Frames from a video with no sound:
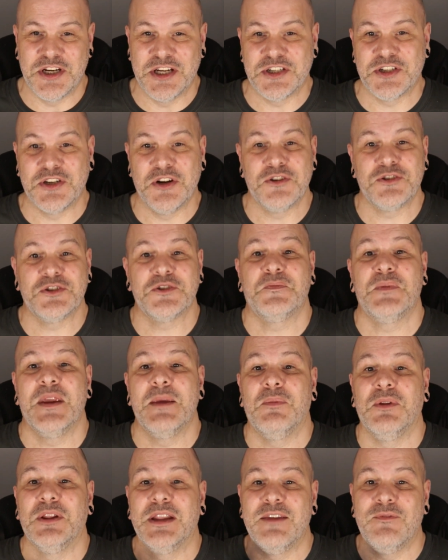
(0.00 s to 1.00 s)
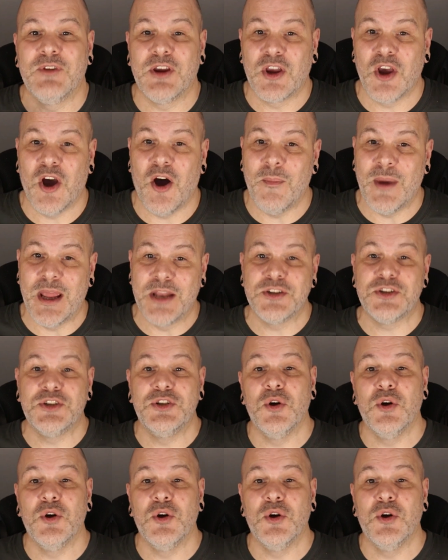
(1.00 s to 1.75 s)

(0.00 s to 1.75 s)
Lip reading: It's not just people leaving comments.